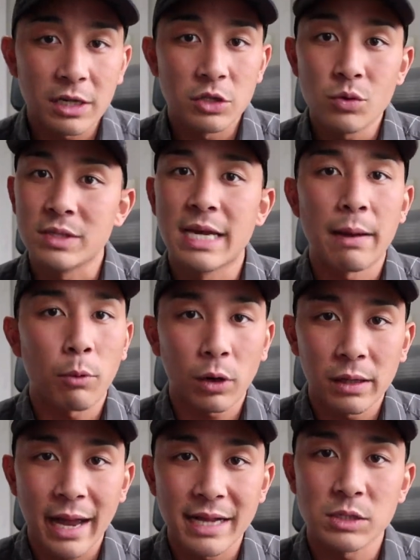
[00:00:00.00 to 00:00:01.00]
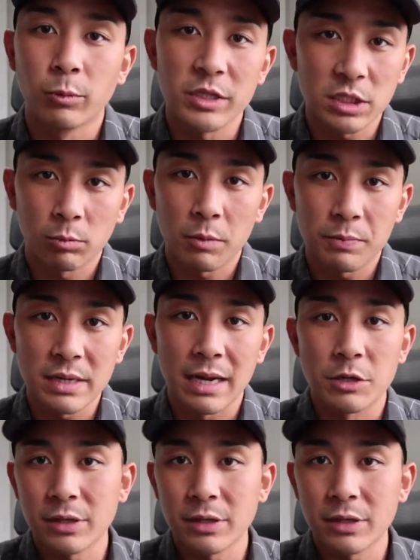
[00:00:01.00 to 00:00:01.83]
gotta do is get more clients, rinse and repeat,